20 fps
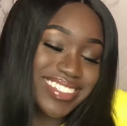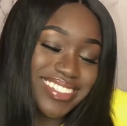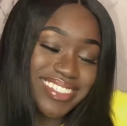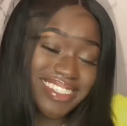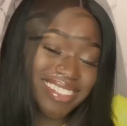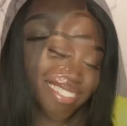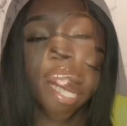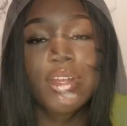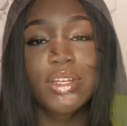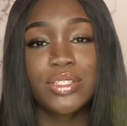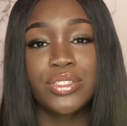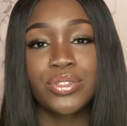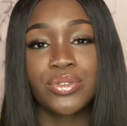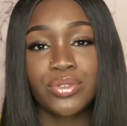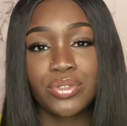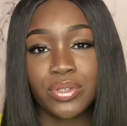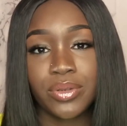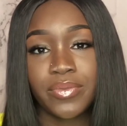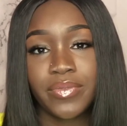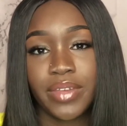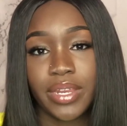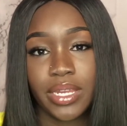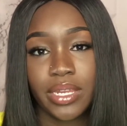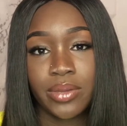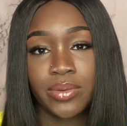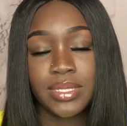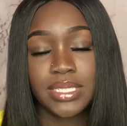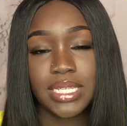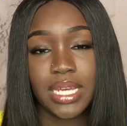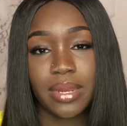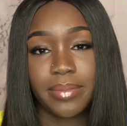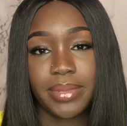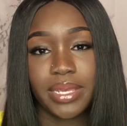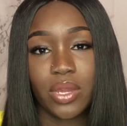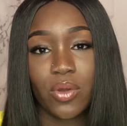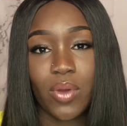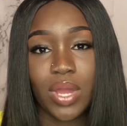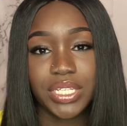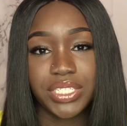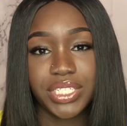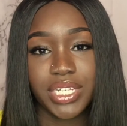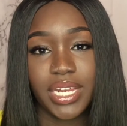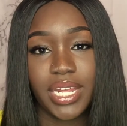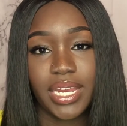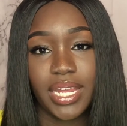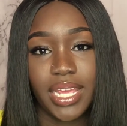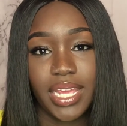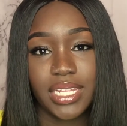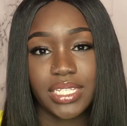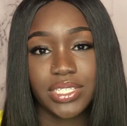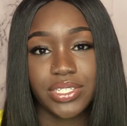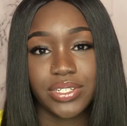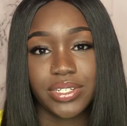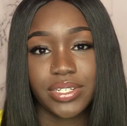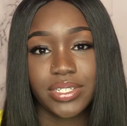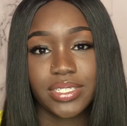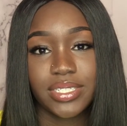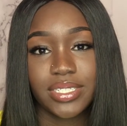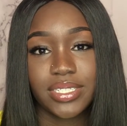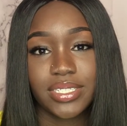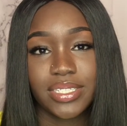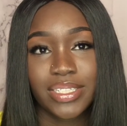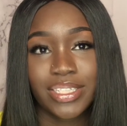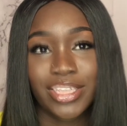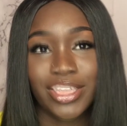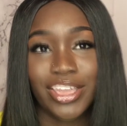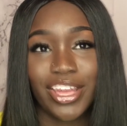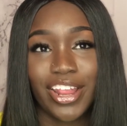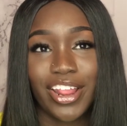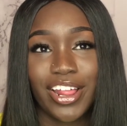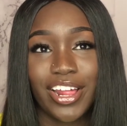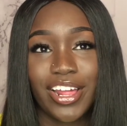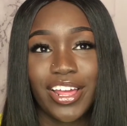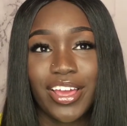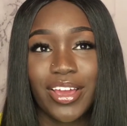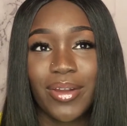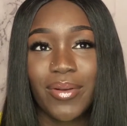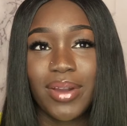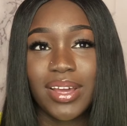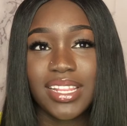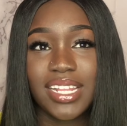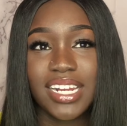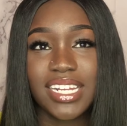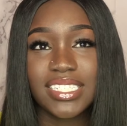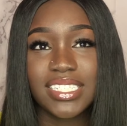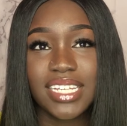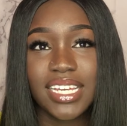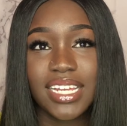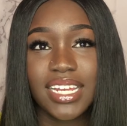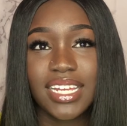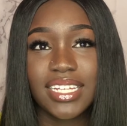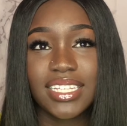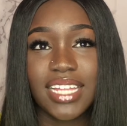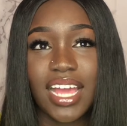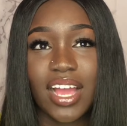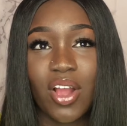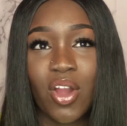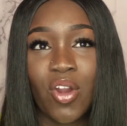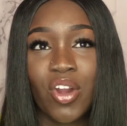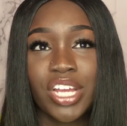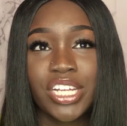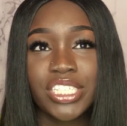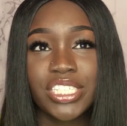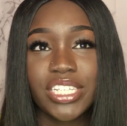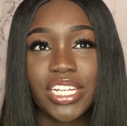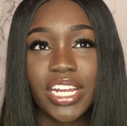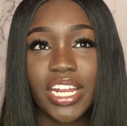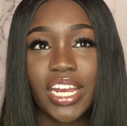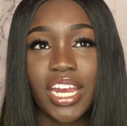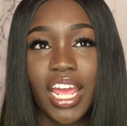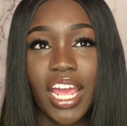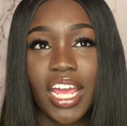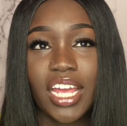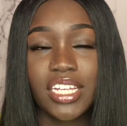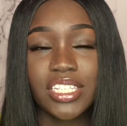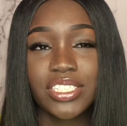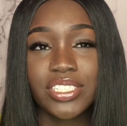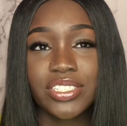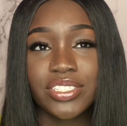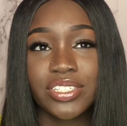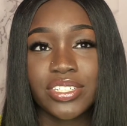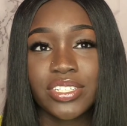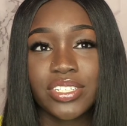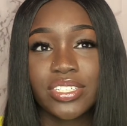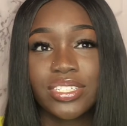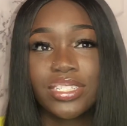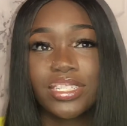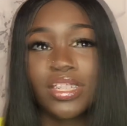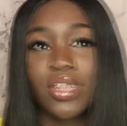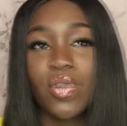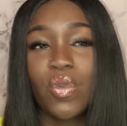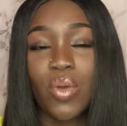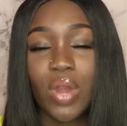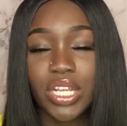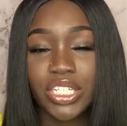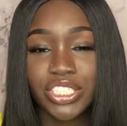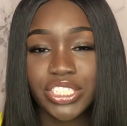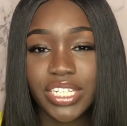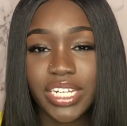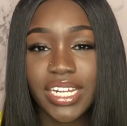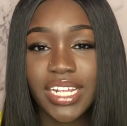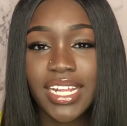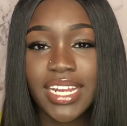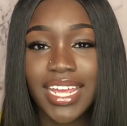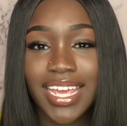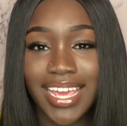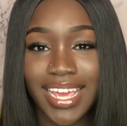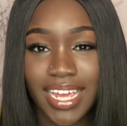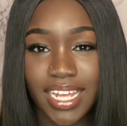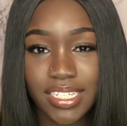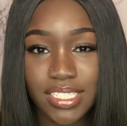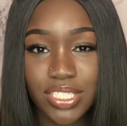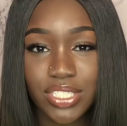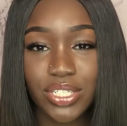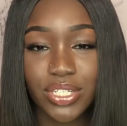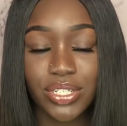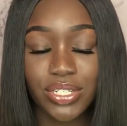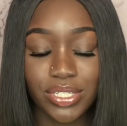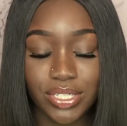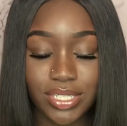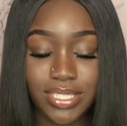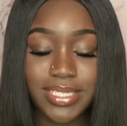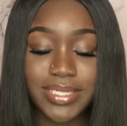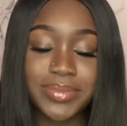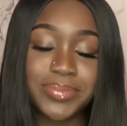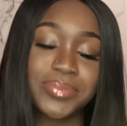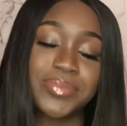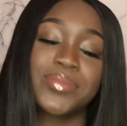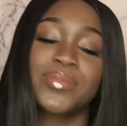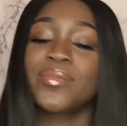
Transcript: My first YouTube video is going to be question and answers. Why did I say it like that? Question and answers. Question and answers.